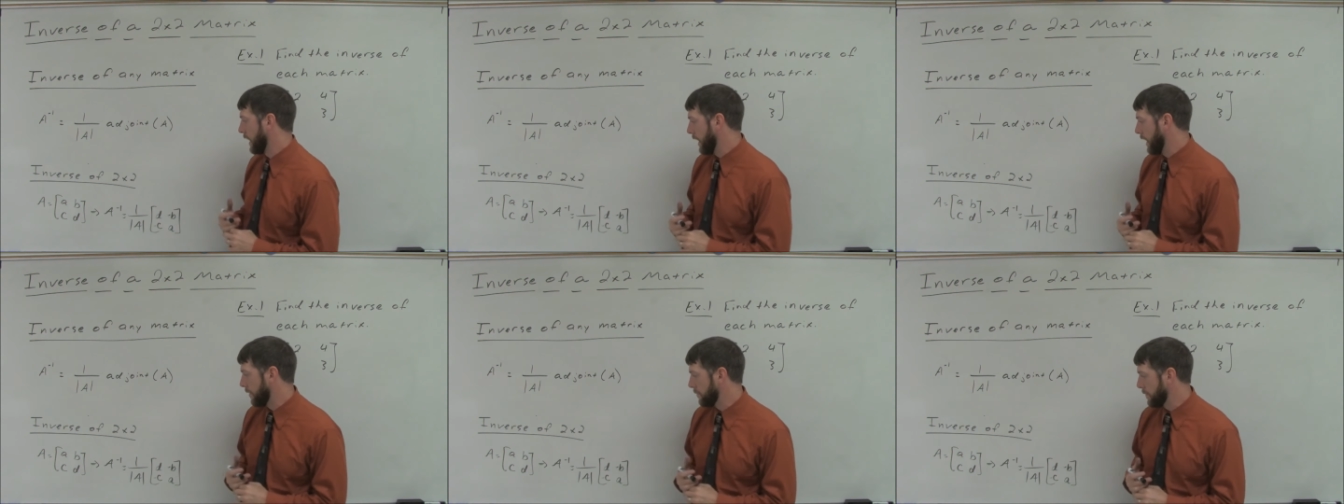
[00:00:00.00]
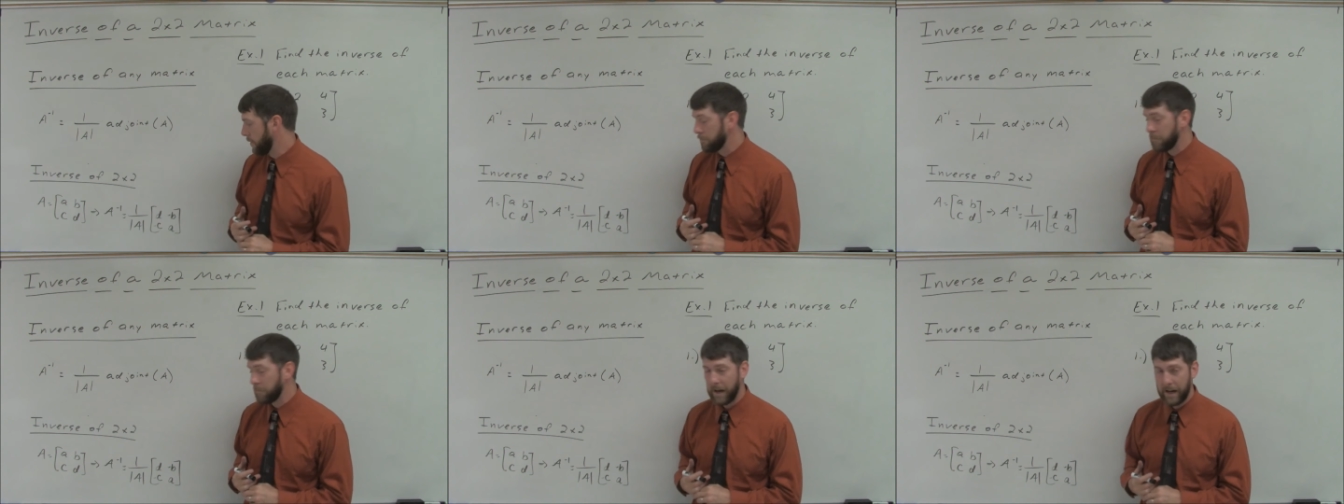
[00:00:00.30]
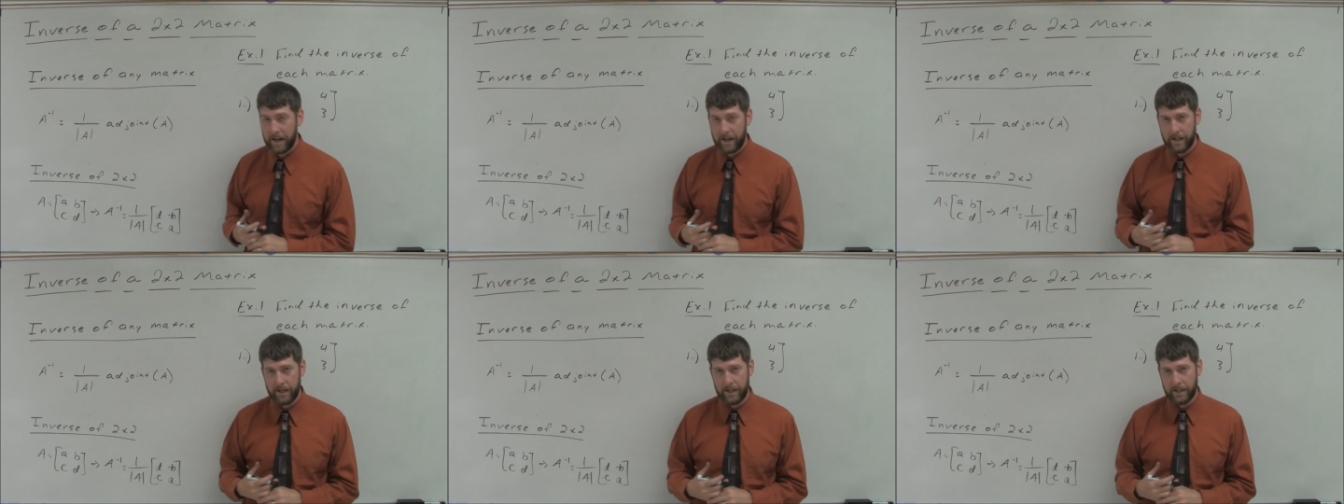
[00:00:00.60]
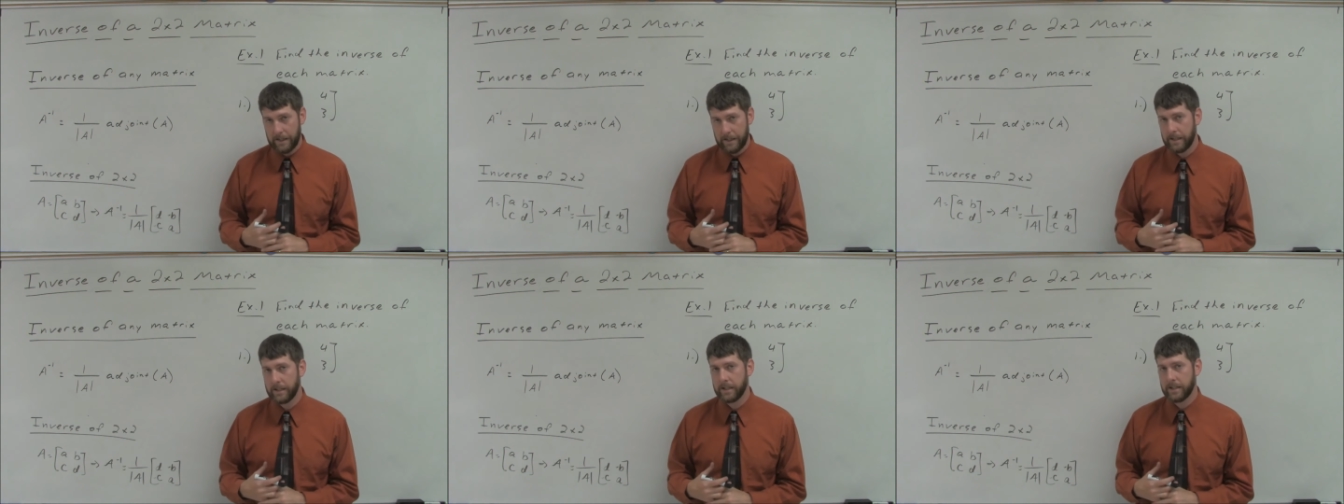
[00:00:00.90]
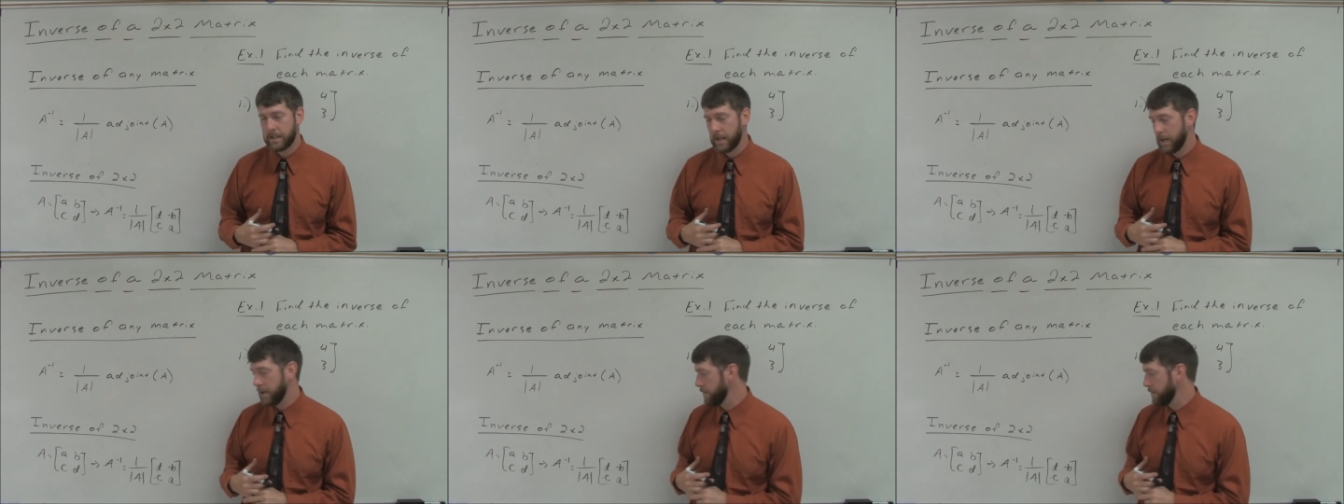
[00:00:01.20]
um, by hand
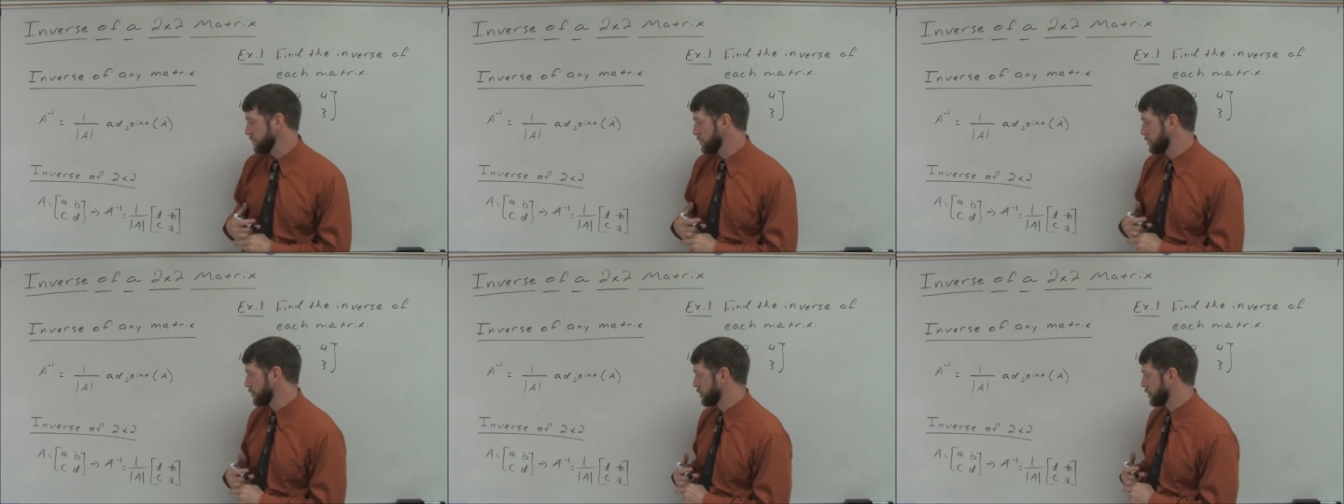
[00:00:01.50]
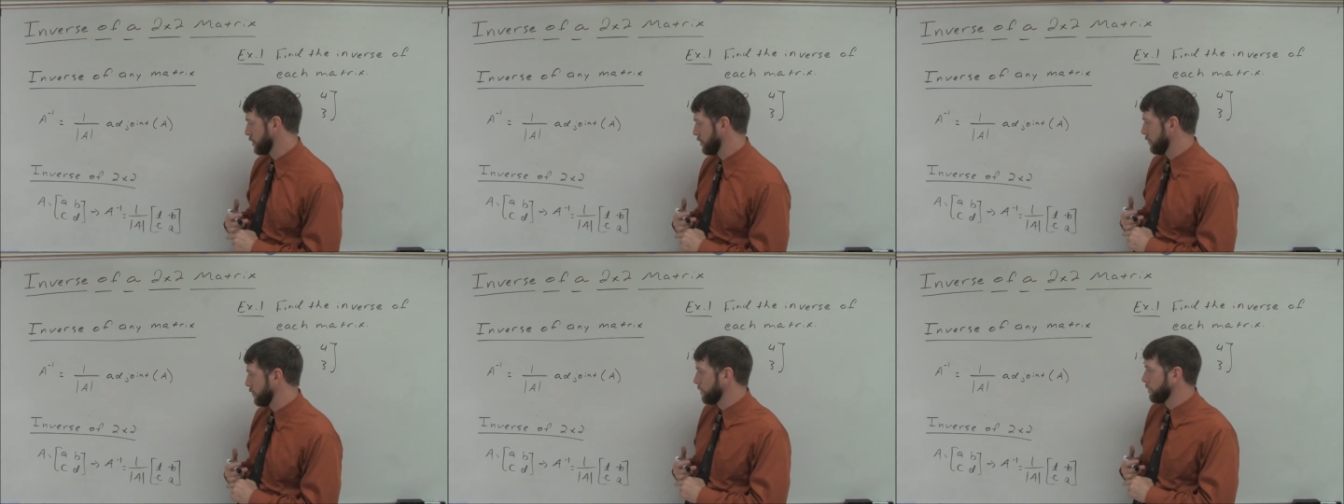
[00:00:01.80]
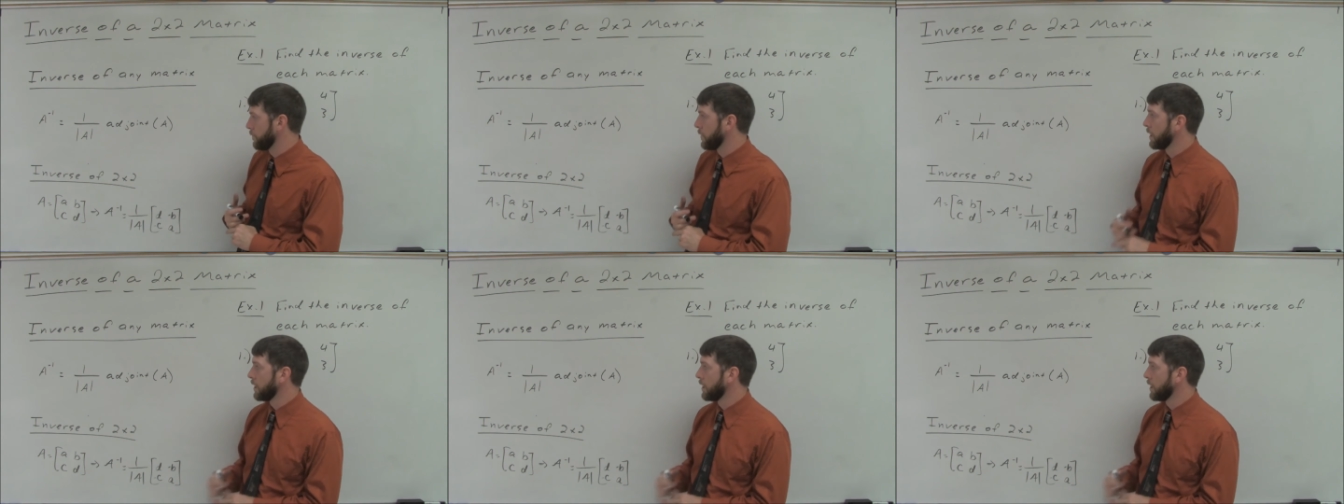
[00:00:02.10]
anytime soon.